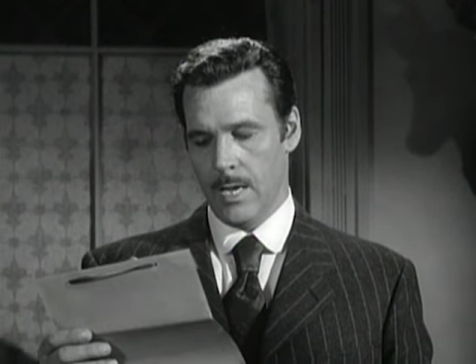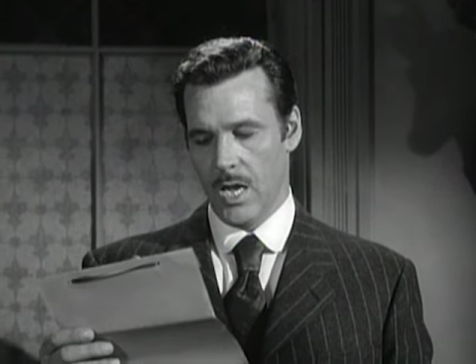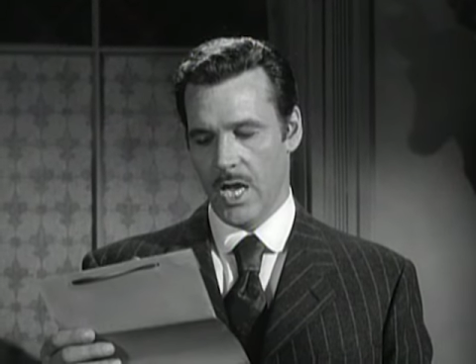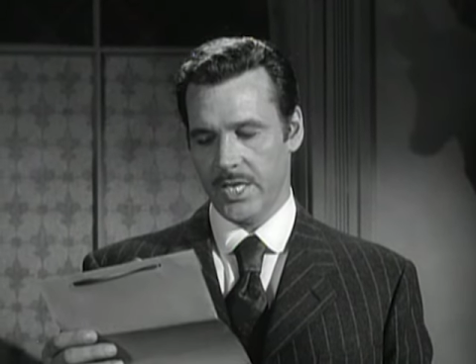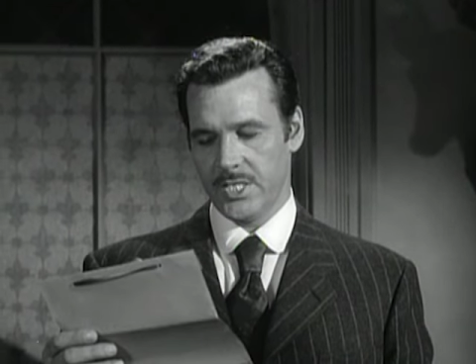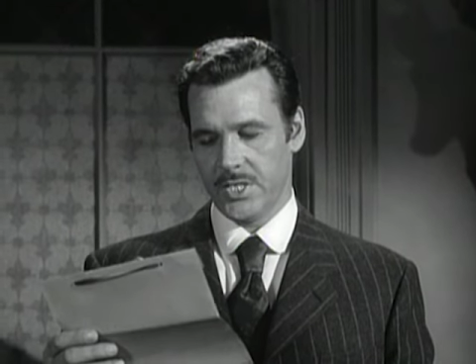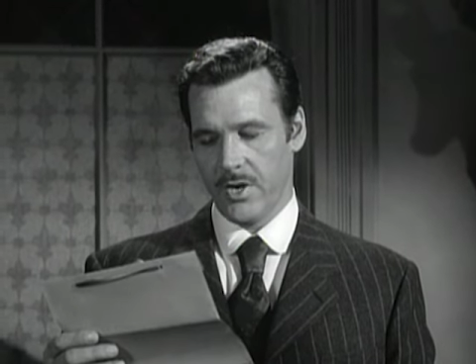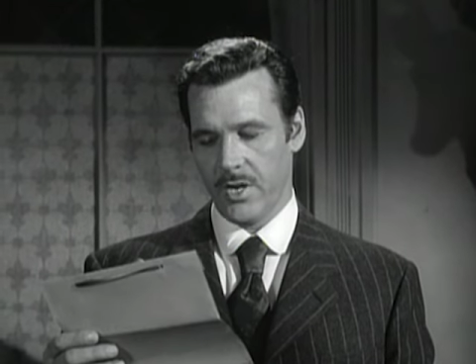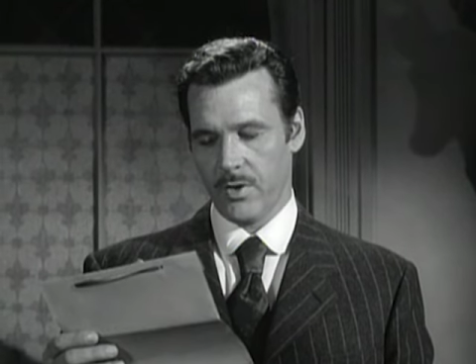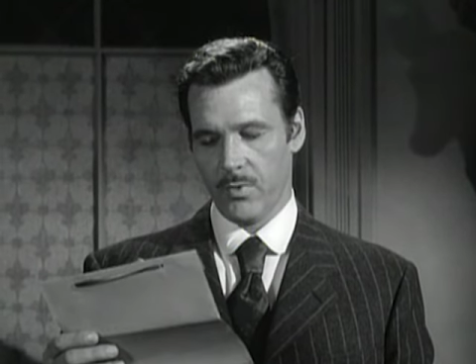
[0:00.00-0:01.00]
I,
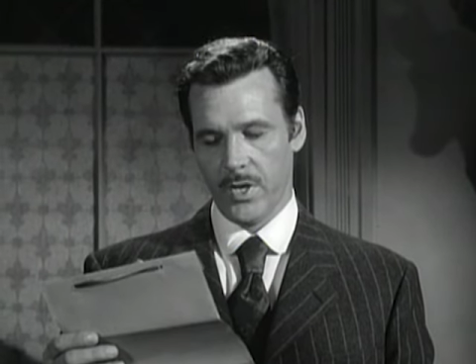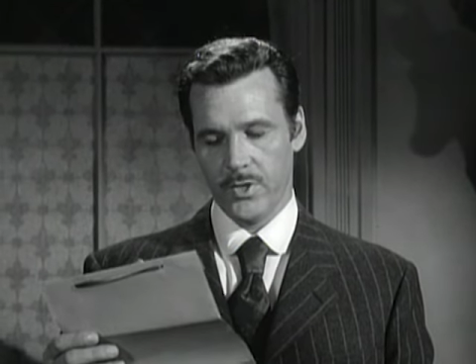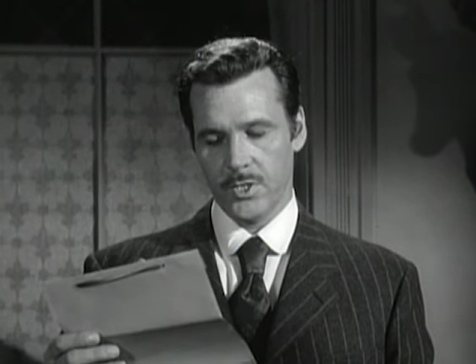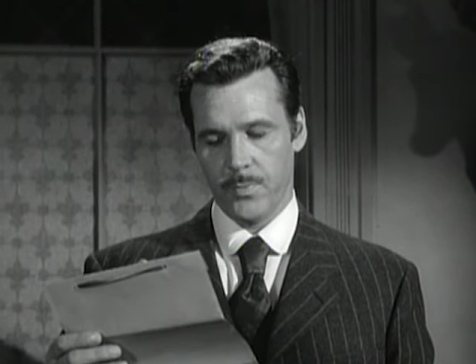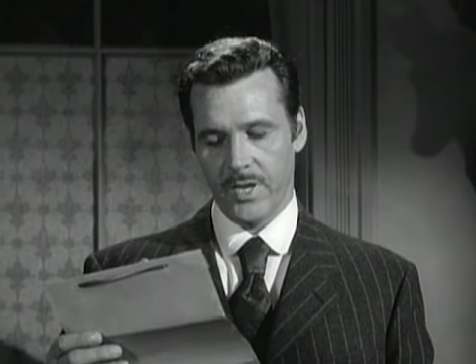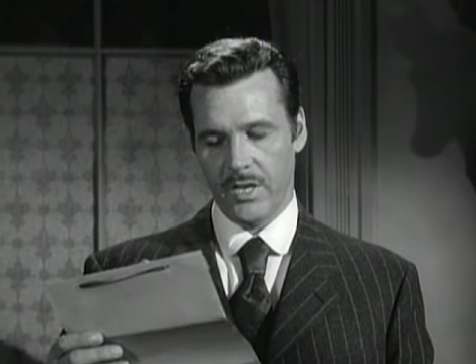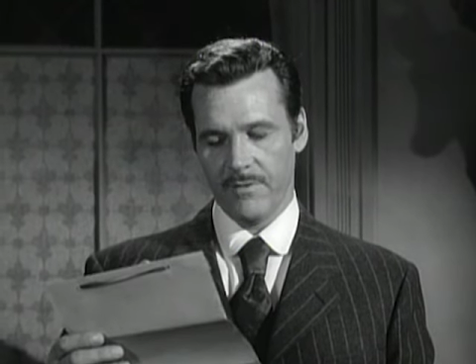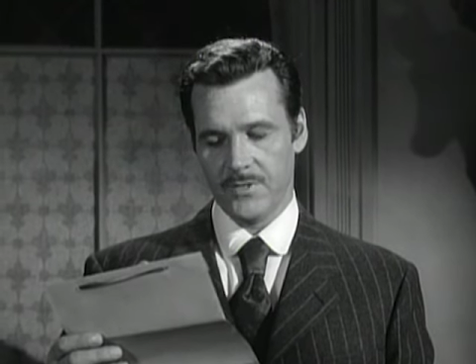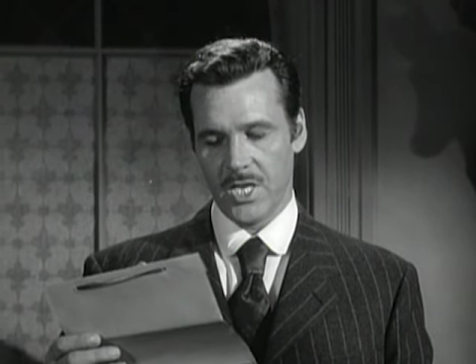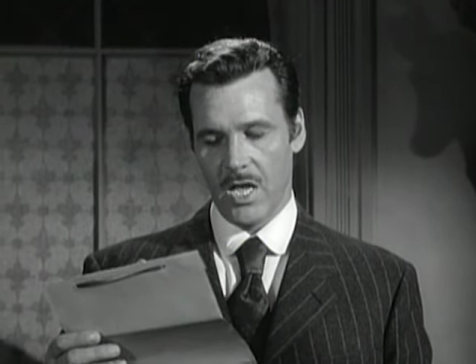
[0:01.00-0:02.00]
Sarah Carruthers, being
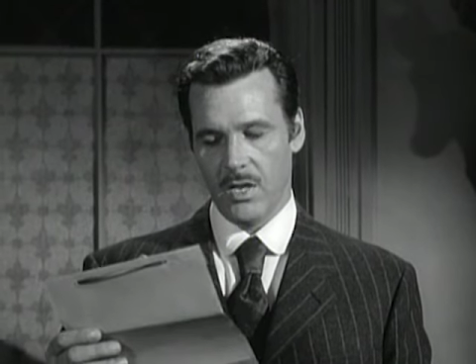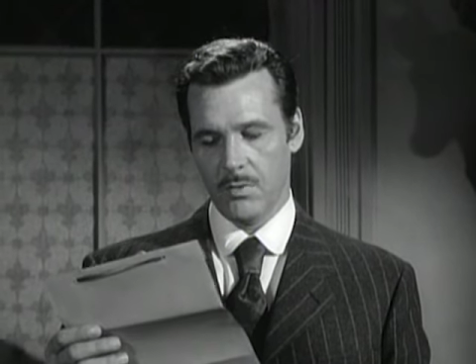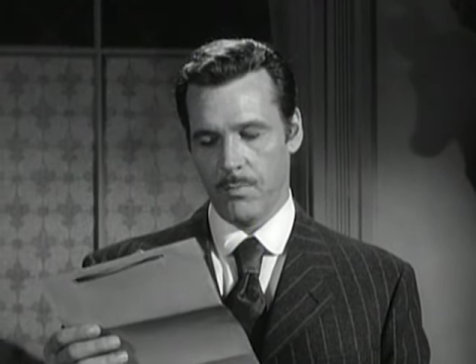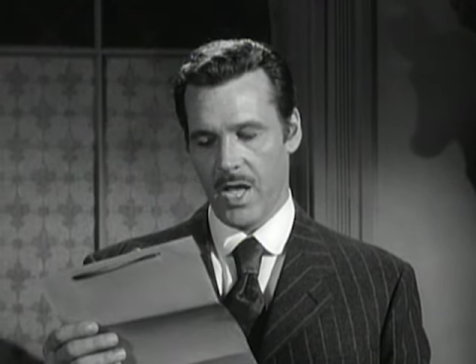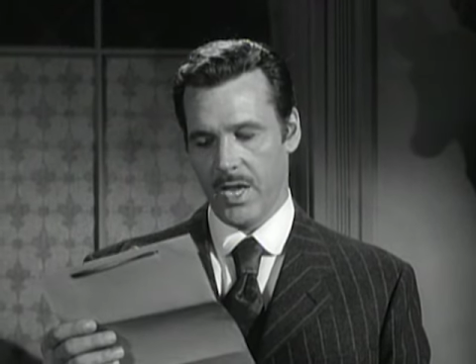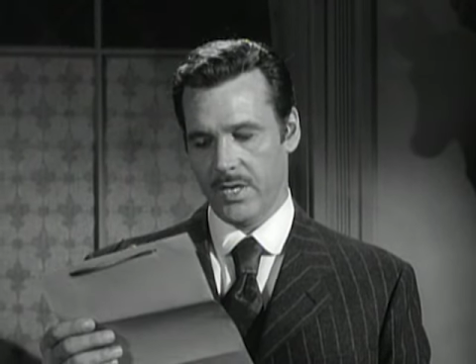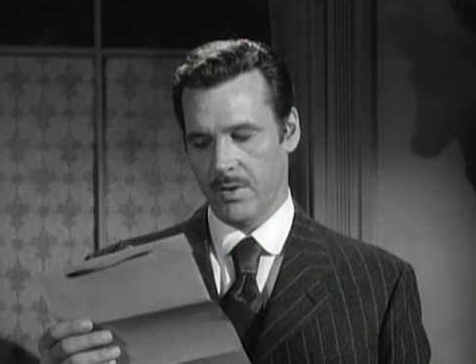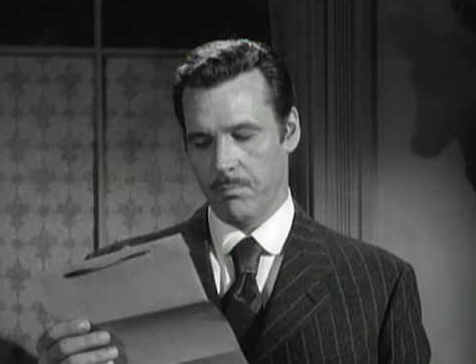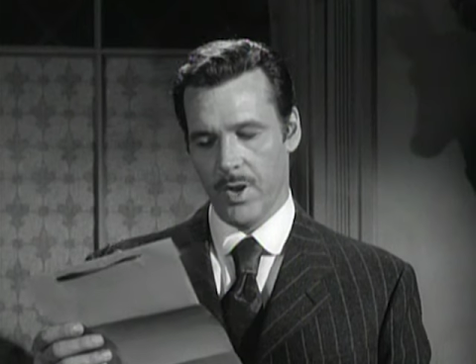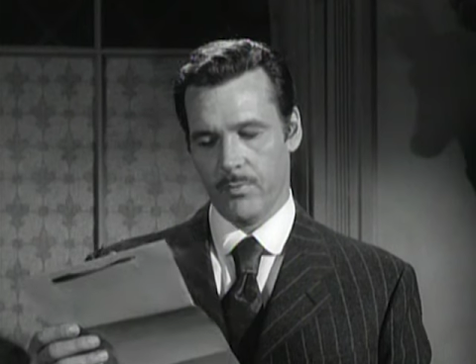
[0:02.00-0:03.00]
of sound mind
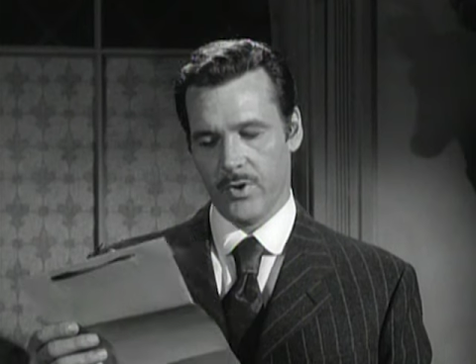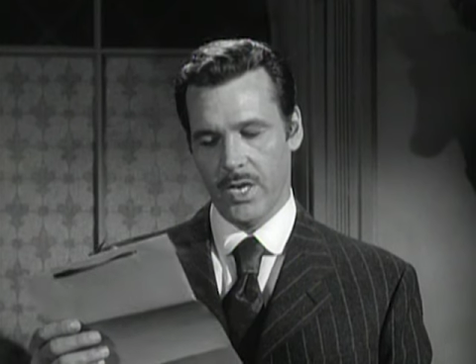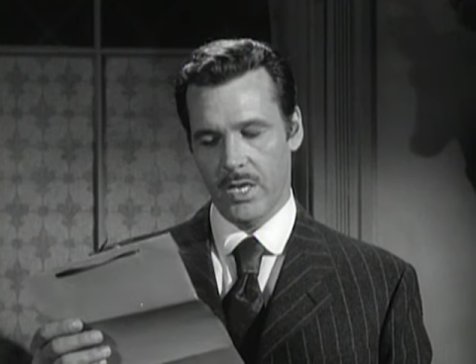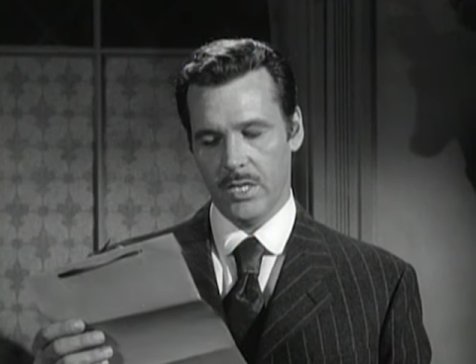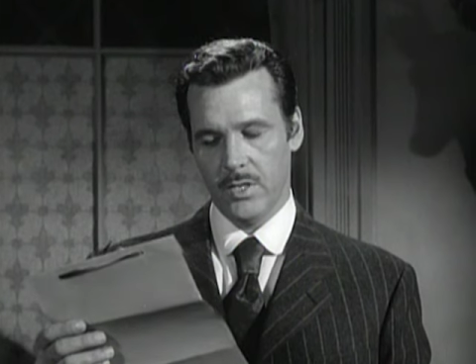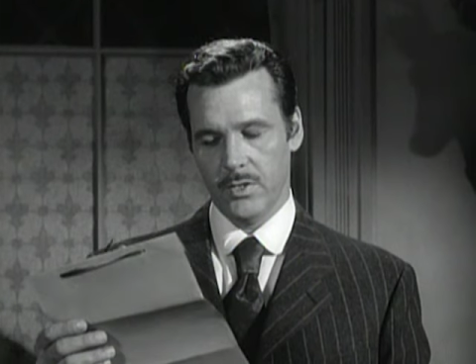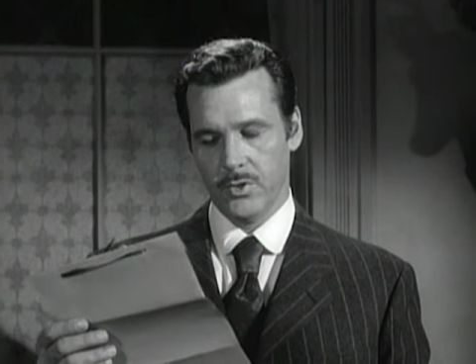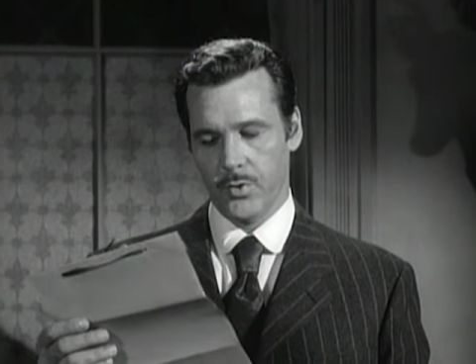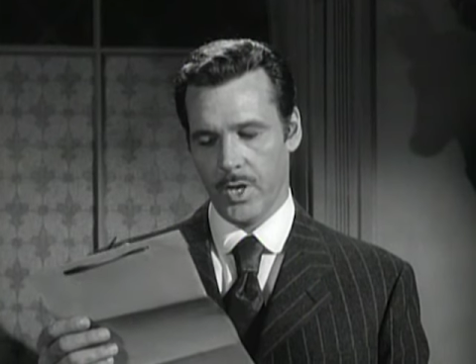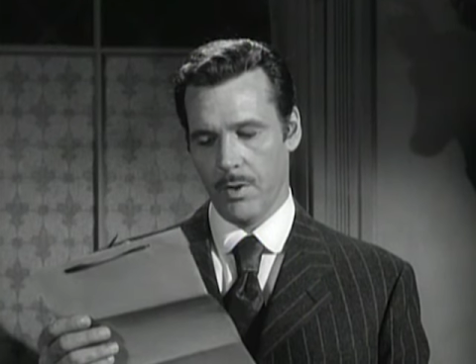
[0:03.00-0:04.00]
and memory,
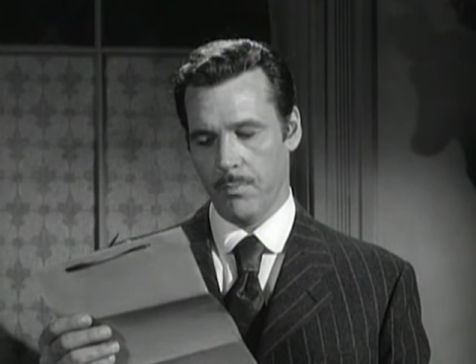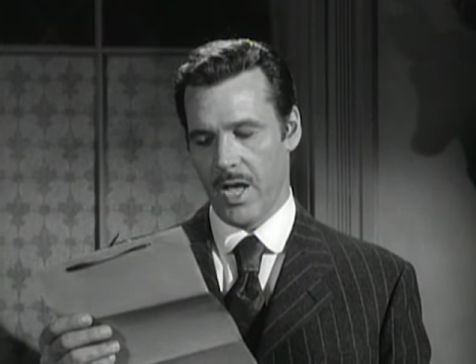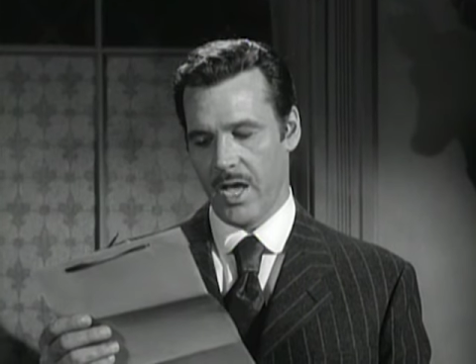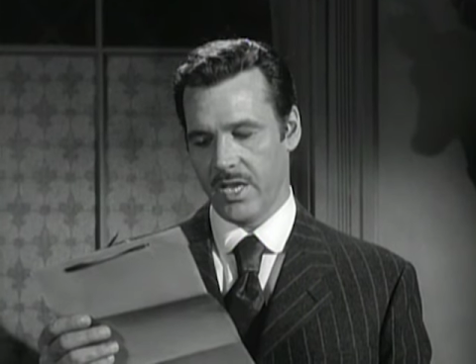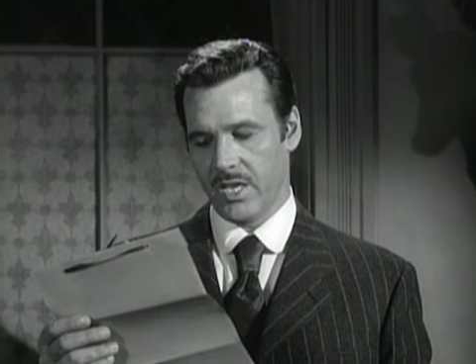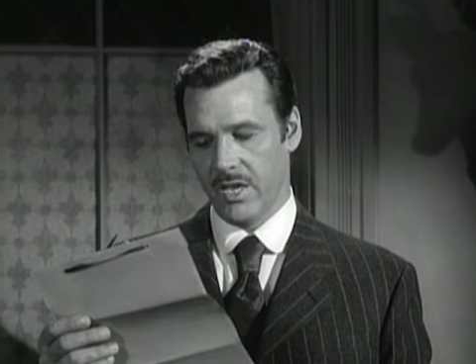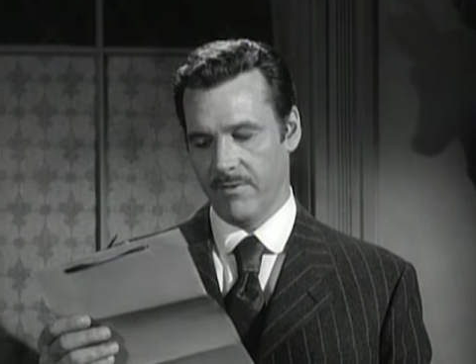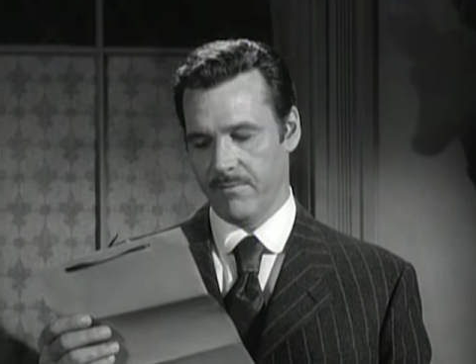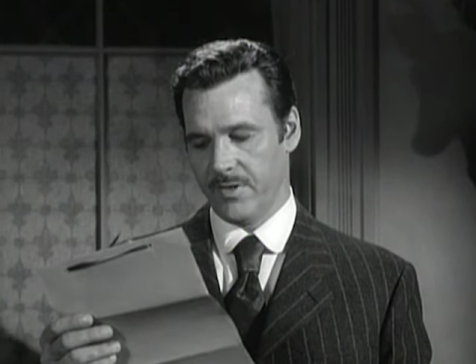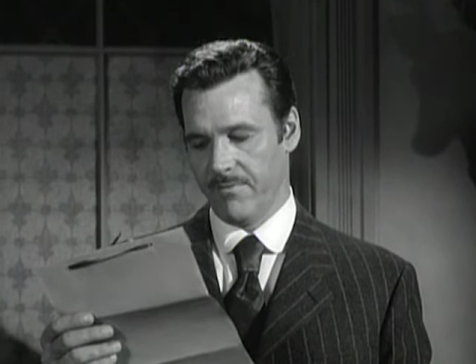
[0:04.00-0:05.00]
do hereby
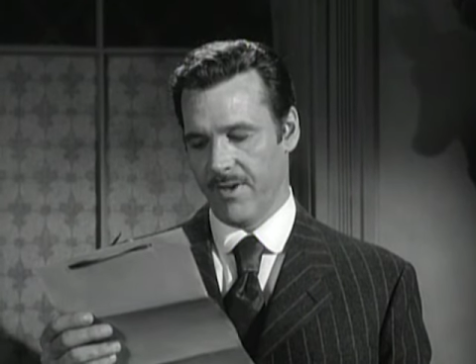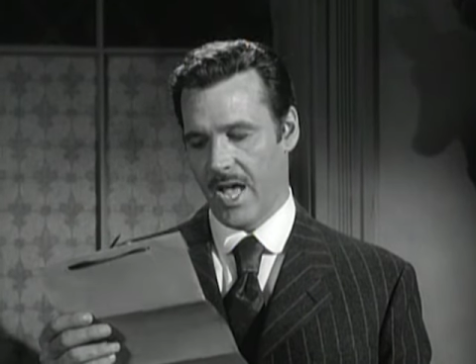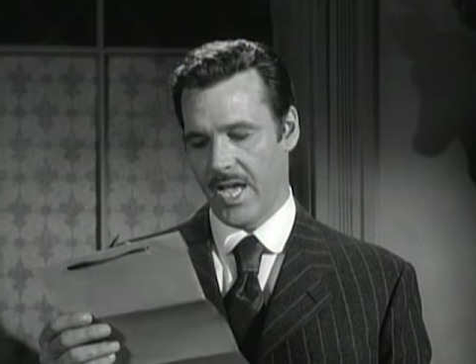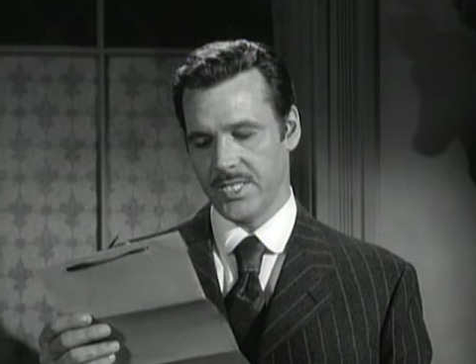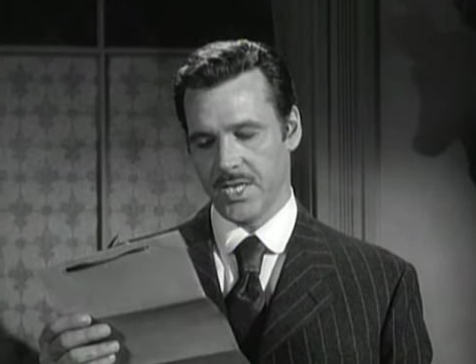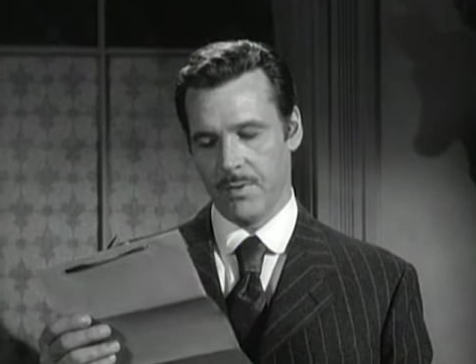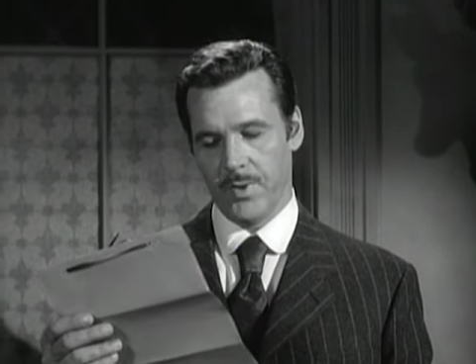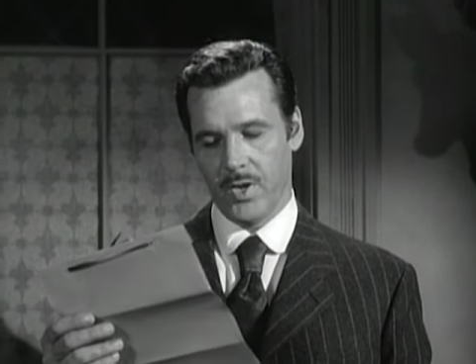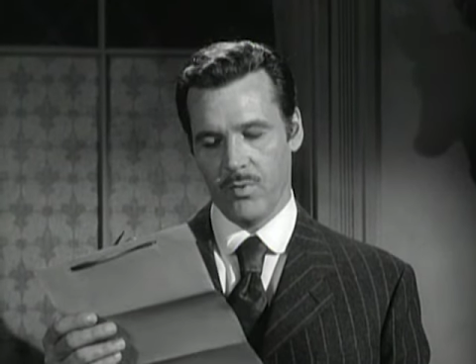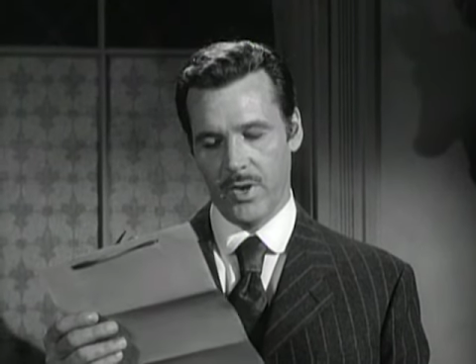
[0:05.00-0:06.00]
give, devise, and
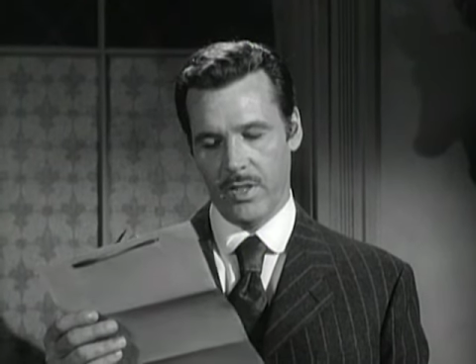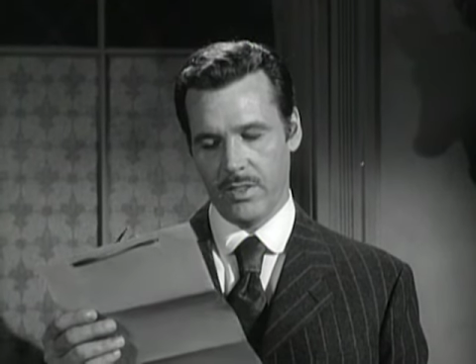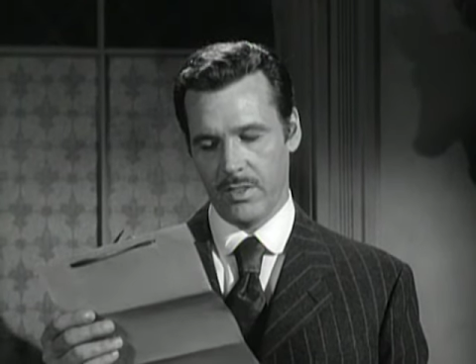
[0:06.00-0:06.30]
bequeath